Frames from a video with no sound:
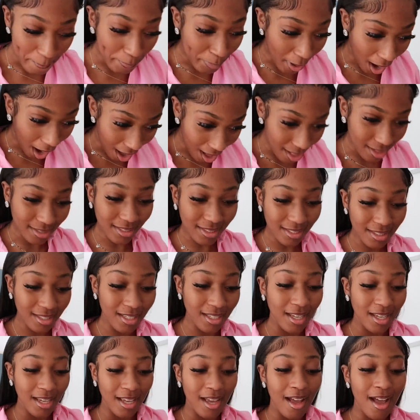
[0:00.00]
But
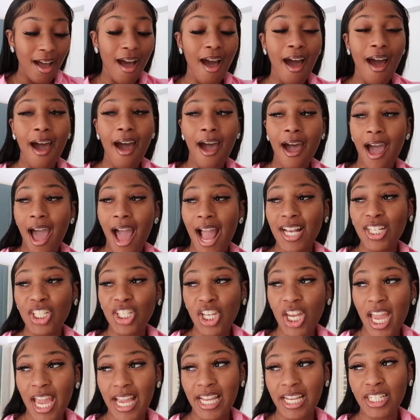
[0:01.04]
I
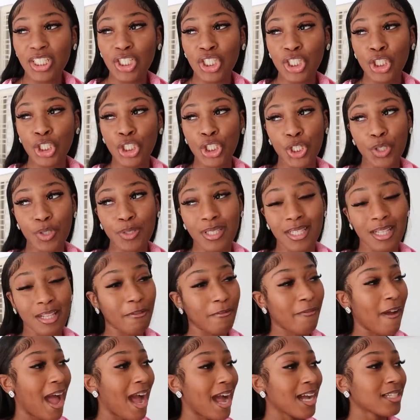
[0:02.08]
changed due to the
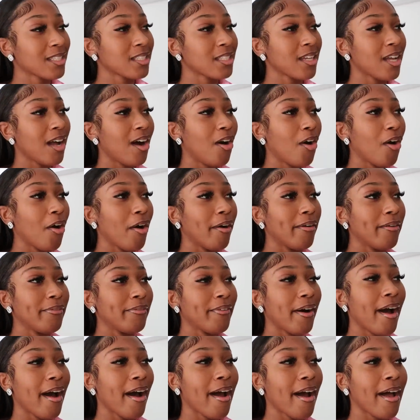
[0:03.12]
fact
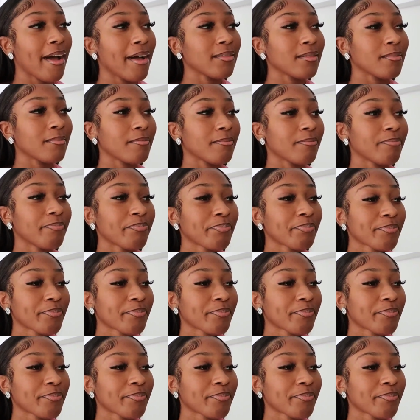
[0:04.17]
that